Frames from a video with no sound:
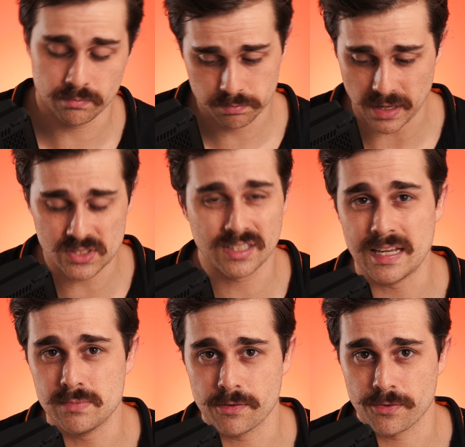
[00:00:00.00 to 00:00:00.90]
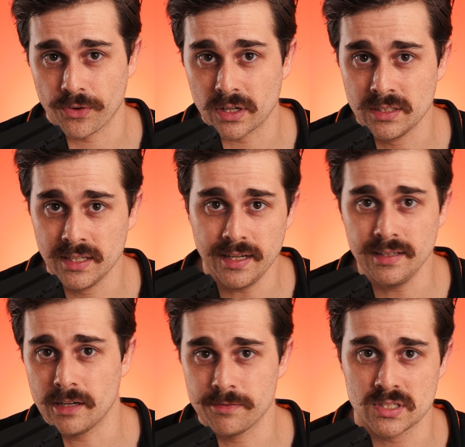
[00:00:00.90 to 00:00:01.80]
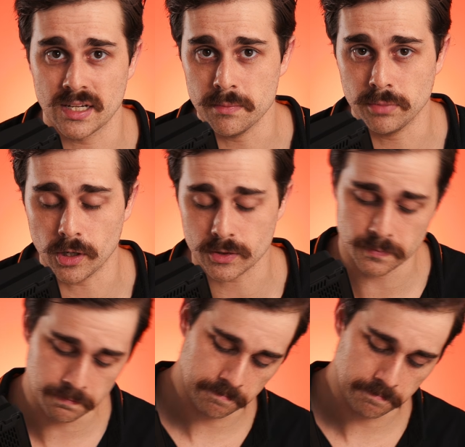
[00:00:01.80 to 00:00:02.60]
Basically keeps everything clear, nothing's getting blocked.